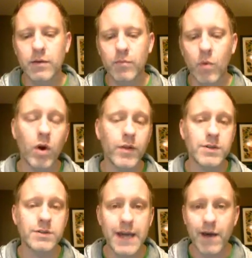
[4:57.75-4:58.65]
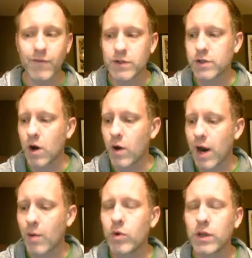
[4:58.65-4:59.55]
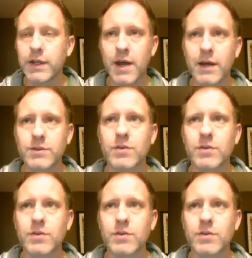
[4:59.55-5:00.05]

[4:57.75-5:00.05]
more than just the average Joe. And I'm really not